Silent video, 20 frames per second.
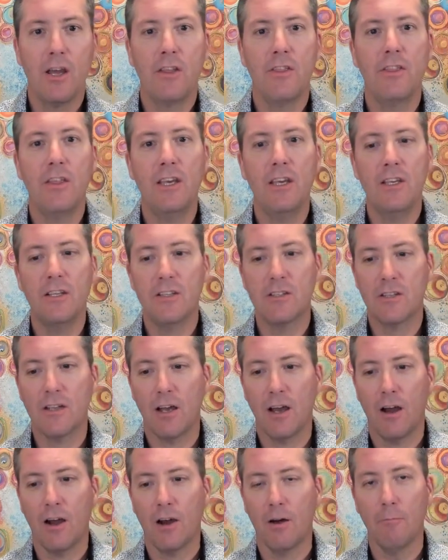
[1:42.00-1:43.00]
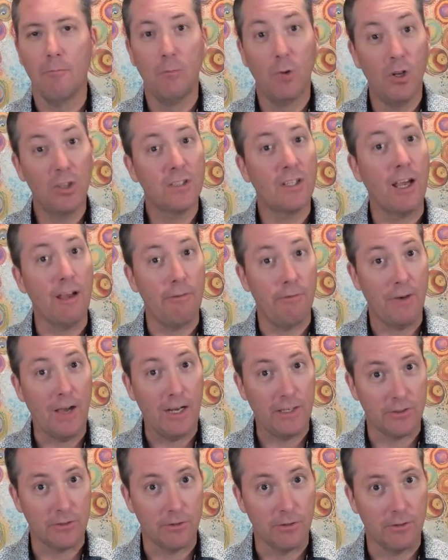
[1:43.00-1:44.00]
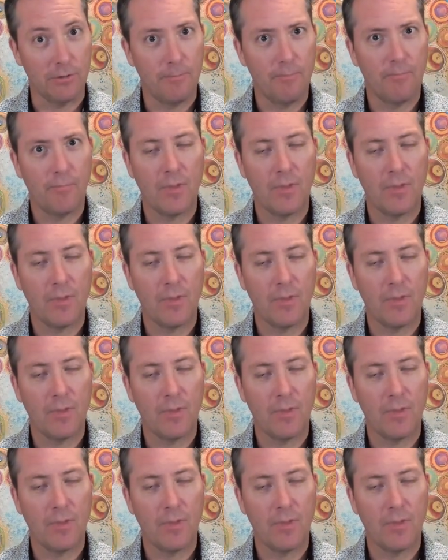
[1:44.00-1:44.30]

These are multifactorial,